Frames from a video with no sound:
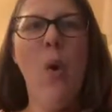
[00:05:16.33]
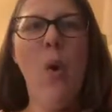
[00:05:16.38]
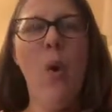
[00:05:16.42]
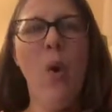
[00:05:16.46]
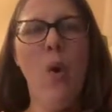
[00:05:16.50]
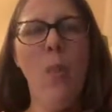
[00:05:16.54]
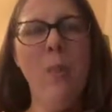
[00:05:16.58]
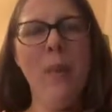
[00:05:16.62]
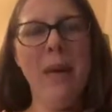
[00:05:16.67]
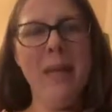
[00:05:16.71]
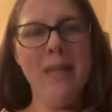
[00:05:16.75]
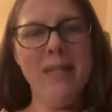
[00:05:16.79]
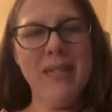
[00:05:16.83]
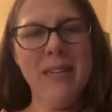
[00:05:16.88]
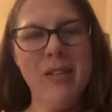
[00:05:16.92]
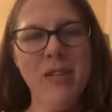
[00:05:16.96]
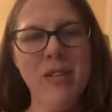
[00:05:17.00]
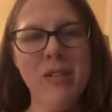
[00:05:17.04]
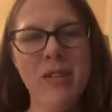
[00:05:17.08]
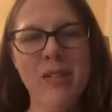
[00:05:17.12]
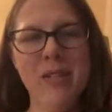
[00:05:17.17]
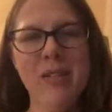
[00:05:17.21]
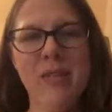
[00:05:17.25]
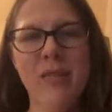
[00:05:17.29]

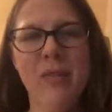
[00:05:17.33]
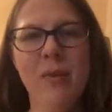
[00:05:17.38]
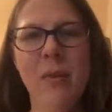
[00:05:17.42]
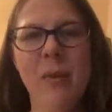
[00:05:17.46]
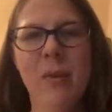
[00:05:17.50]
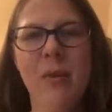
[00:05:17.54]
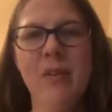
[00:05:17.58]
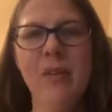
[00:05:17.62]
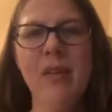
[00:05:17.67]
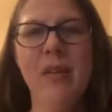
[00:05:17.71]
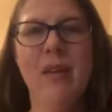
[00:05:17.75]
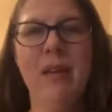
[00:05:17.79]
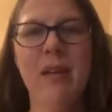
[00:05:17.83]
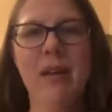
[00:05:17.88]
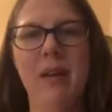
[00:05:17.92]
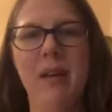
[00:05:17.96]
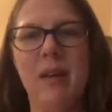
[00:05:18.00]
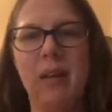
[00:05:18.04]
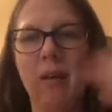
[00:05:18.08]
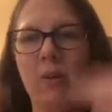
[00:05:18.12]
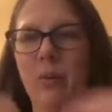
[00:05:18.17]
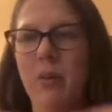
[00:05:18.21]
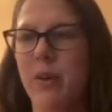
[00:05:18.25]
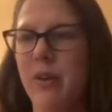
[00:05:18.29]
Meditation is, of course, an
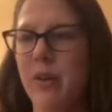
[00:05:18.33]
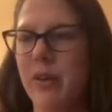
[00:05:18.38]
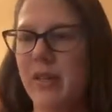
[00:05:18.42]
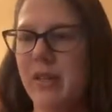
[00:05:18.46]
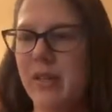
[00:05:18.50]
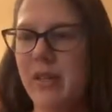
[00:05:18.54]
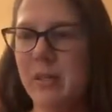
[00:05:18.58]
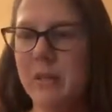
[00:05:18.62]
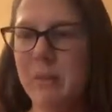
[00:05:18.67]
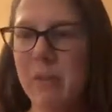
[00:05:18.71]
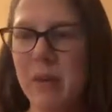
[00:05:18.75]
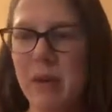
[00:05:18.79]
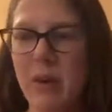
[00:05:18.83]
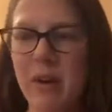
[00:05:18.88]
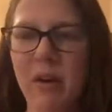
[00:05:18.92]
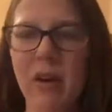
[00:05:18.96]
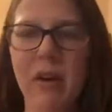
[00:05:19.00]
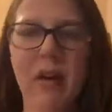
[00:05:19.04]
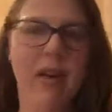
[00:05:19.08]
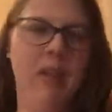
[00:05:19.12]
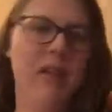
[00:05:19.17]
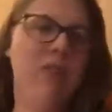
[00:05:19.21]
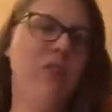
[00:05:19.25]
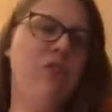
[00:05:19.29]
inward
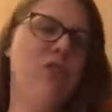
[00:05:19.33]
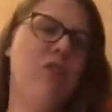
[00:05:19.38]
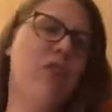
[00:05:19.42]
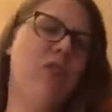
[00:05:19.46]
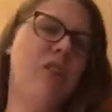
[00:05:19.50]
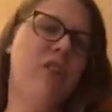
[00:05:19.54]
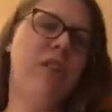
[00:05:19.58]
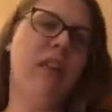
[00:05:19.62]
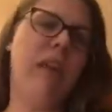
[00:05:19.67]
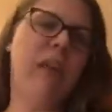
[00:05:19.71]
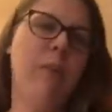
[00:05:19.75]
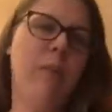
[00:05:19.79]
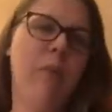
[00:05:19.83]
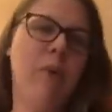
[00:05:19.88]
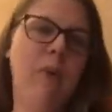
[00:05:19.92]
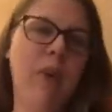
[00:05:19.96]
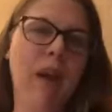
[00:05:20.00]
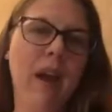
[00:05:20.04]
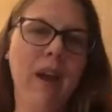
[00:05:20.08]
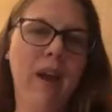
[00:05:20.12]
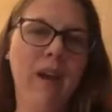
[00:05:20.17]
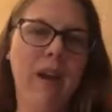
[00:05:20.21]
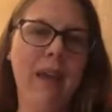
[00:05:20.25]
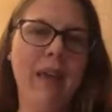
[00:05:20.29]
experience, just like
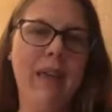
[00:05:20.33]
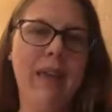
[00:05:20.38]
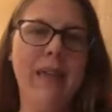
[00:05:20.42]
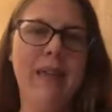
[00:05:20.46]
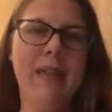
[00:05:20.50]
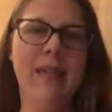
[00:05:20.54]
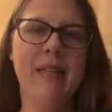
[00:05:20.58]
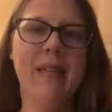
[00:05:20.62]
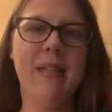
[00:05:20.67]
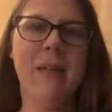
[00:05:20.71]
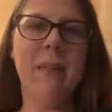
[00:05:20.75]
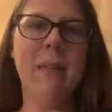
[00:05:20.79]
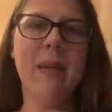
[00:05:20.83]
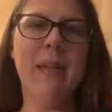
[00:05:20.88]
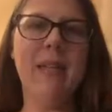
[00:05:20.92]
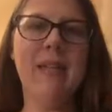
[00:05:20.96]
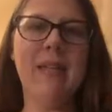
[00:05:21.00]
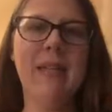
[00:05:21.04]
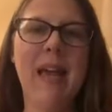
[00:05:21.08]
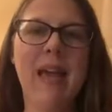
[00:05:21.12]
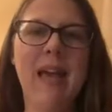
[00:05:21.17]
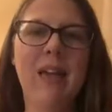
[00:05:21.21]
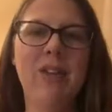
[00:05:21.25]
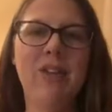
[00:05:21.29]
prayer is, but it's
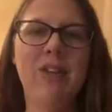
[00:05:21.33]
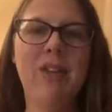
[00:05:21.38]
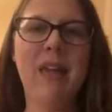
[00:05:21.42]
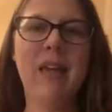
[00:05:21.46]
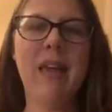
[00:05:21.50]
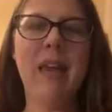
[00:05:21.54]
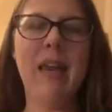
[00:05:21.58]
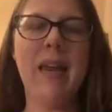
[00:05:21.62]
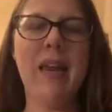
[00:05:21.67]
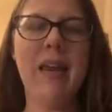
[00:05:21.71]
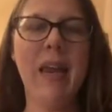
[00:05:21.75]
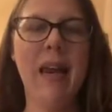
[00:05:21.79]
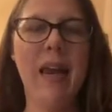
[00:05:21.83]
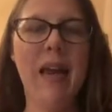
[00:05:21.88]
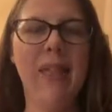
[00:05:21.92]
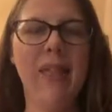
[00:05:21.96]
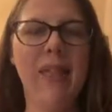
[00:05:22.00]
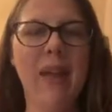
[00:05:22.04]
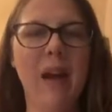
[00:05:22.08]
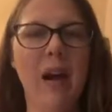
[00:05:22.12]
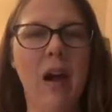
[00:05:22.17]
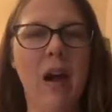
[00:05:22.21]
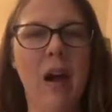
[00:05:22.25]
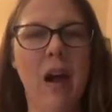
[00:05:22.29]
actually not
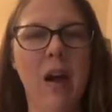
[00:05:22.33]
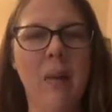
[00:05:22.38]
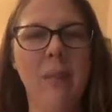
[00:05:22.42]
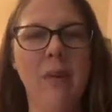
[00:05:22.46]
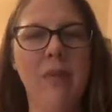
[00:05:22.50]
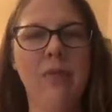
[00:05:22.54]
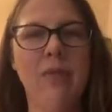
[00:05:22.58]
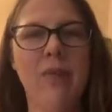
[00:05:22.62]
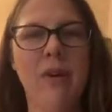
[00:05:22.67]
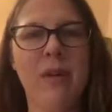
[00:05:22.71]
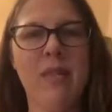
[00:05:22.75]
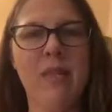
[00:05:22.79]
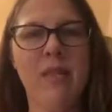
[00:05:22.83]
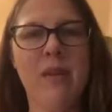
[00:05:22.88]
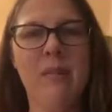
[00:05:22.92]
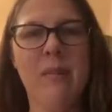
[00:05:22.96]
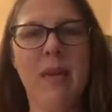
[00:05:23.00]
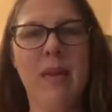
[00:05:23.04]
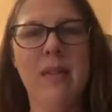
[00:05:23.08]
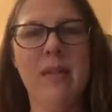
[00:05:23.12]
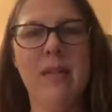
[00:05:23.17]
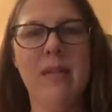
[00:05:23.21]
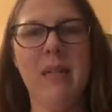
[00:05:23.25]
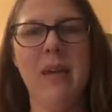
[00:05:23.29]
that common for us to
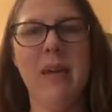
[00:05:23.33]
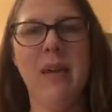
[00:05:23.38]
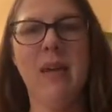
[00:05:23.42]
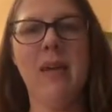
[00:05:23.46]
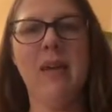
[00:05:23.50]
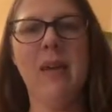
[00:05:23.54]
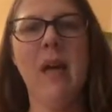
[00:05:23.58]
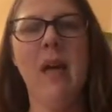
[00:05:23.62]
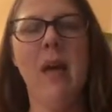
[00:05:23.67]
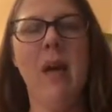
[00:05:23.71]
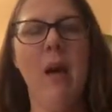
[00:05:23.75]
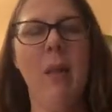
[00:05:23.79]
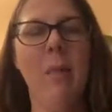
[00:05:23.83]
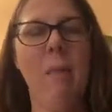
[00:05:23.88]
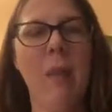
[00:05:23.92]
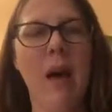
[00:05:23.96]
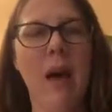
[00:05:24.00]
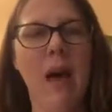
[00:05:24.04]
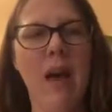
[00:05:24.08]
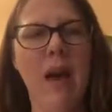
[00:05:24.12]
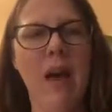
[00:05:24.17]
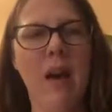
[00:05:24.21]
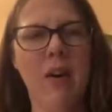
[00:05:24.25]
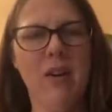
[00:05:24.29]
meditate
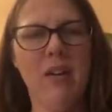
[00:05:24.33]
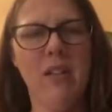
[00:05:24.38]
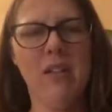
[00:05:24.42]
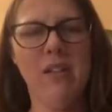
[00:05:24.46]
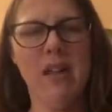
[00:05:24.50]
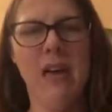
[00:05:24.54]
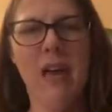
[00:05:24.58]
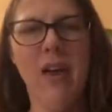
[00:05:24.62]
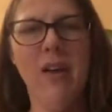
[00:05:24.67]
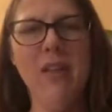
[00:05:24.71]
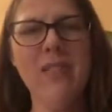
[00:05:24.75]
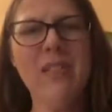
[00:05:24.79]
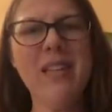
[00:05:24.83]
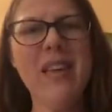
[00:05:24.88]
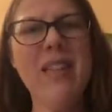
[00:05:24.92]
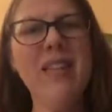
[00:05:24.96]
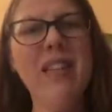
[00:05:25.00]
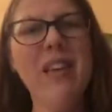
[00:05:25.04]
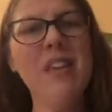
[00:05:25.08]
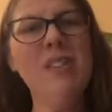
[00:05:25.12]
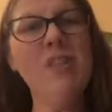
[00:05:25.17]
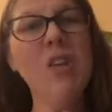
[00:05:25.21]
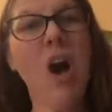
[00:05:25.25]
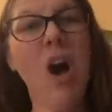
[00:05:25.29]
by ourselves, and then
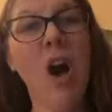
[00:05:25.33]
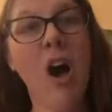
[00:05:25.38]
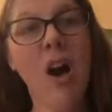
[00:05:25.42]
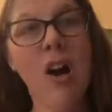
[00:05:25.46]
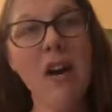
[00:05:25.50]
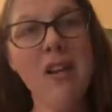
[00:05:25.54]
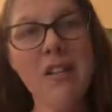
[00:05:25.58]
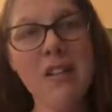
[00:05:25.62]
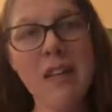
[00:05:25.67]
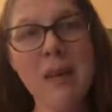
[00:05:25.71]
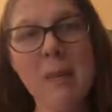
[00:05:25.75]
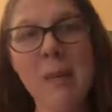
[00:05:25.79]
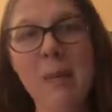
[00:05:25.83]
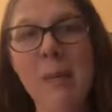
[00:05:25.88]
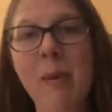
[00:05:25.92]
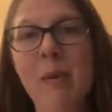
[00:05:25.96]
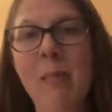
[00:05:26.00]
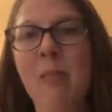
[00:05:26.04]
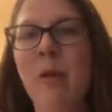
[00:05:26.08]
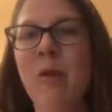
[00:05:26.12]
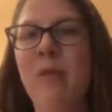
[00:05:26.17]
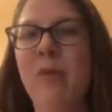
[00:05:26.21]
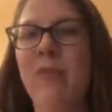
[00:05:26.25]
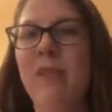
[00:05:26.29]
it's hard to keep up our
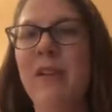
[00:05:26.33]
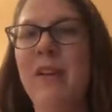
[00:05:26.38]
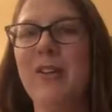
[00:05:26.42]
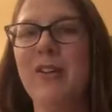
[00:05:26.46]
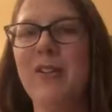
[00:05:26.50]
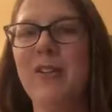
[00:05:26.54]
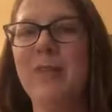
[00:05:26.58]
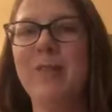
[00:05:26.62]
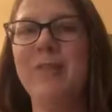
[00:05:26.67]
motivation.